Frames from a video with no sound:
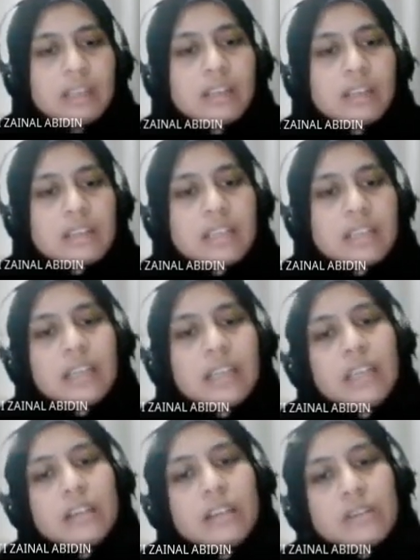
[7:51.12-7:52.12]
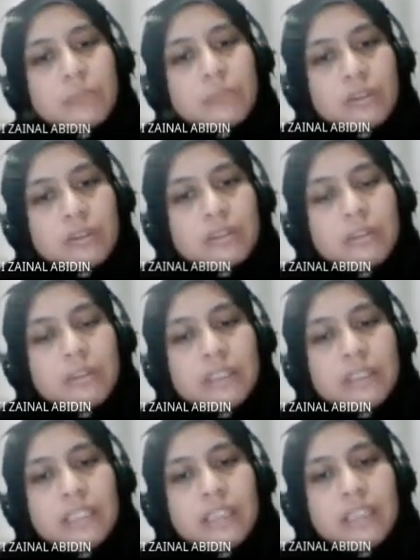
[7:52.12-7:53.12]
assigning
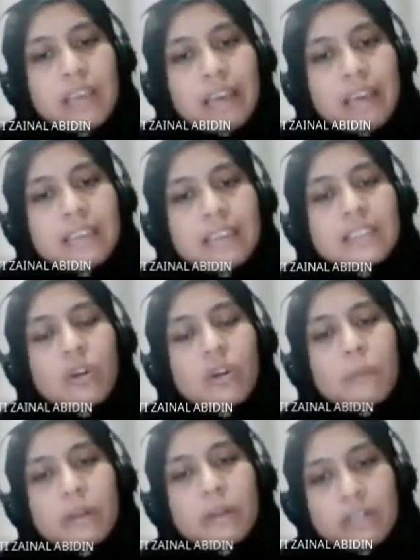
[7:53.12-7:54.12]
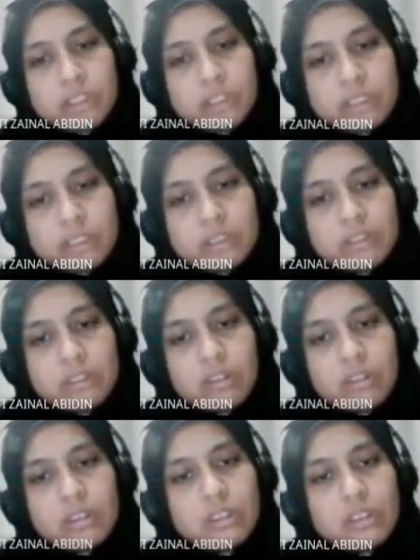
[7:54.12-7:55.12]
responsibility as operation.
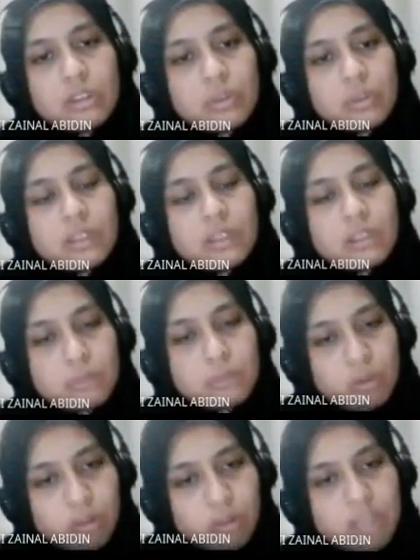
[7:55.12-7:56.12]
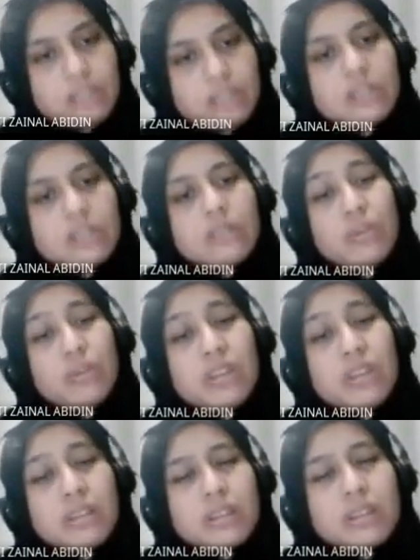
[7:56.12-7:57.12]
Okay, this one is more or less with
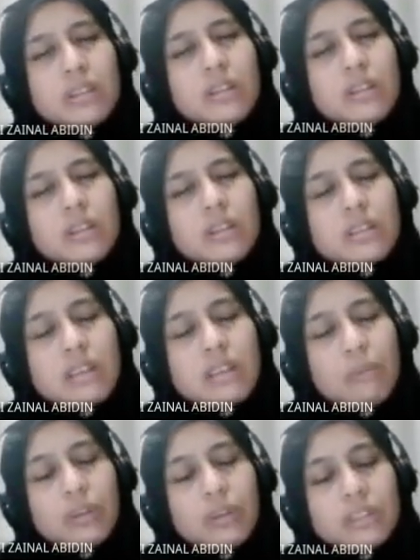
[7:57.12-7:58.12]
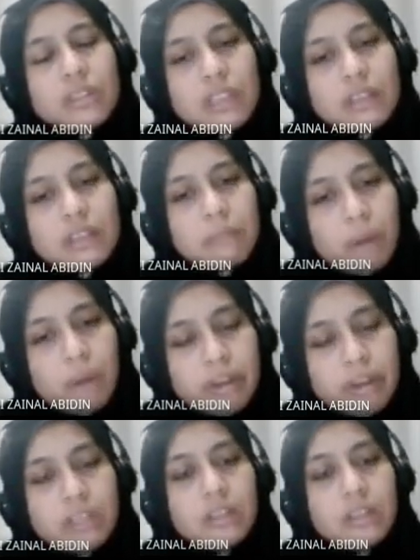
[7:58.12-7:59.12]
the same with the second
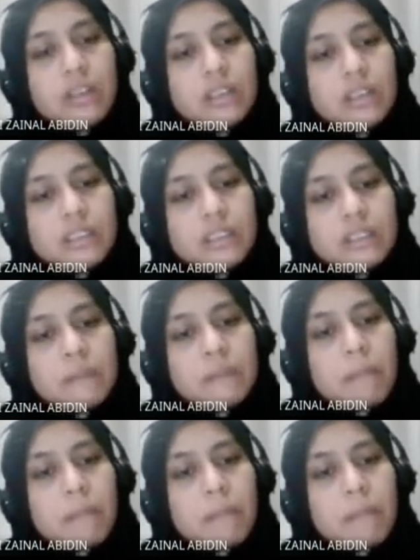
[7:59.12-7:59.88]
point. Here,